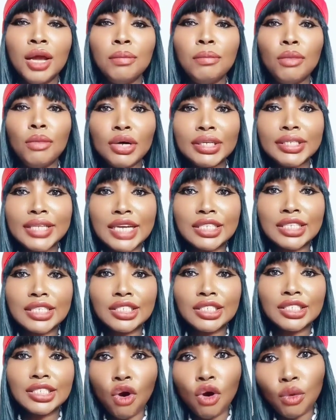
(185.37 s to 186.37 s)
mothers
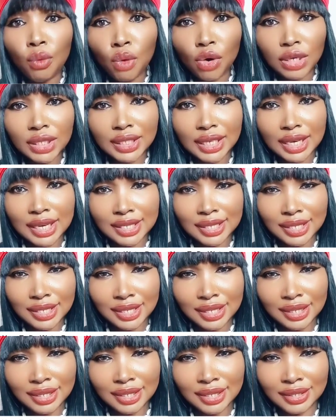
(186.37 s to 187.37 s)
of all
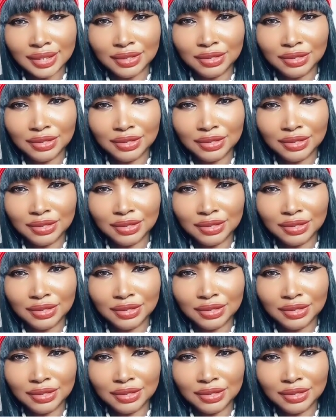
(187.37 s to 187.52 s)
waters